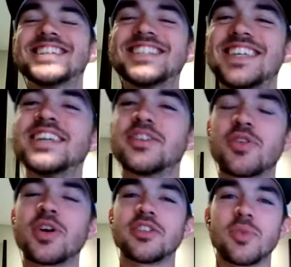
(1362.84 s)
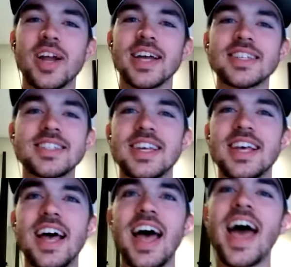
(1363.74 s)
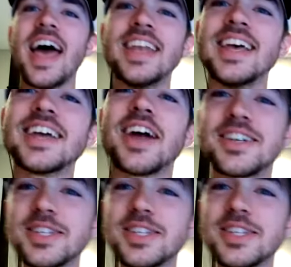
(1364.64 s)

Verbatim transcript: to seeing the front of the race and it got